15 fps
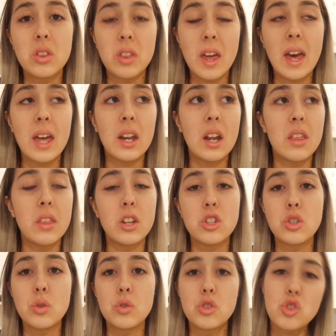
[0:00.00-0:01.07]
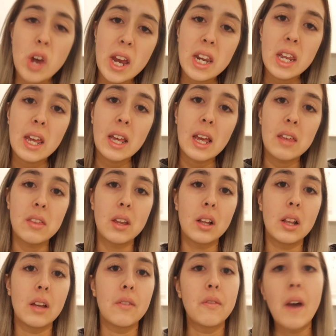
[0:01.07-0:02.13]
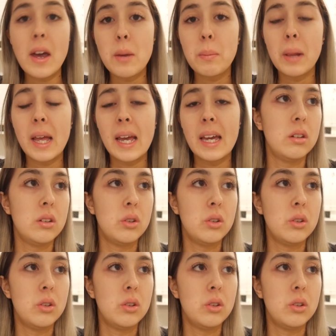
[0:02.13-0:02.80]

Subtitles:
that and then choose training and then click find a plan.